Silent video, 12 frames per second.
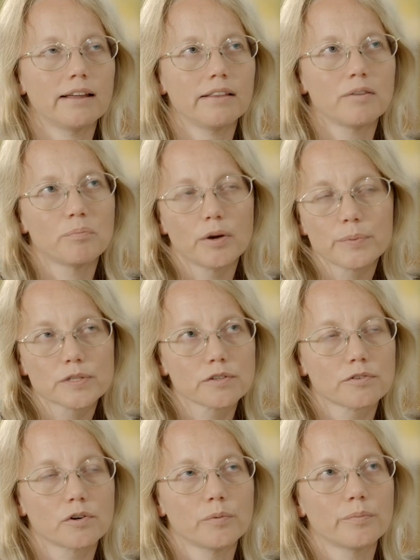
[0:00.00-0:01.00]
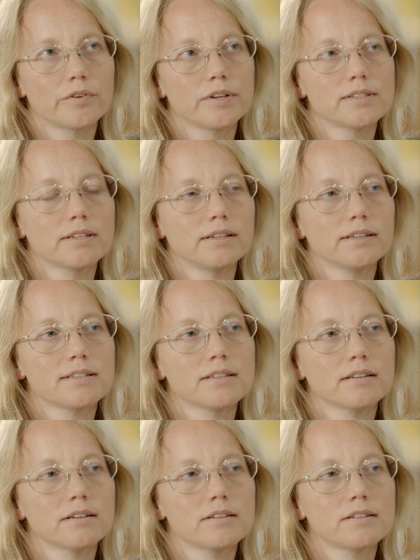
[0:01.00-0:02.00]
and the purpose of comparison
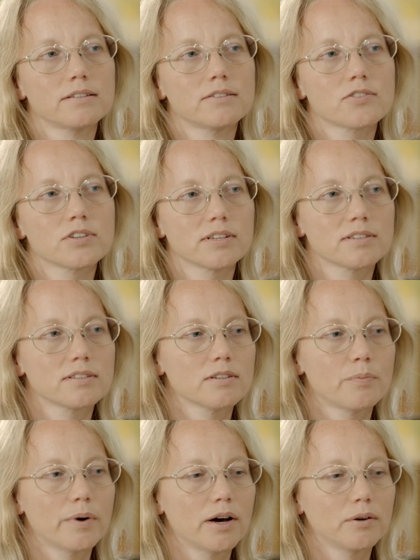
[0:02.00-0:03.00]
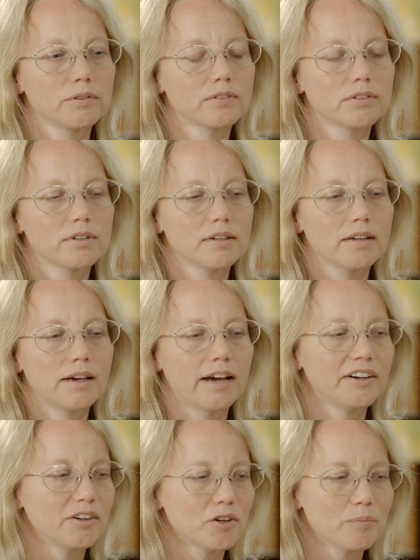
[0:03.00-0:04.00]
it's not just about
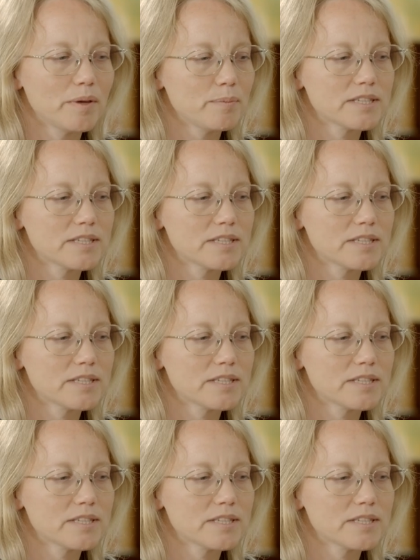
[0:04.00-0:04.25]
I don't know maybe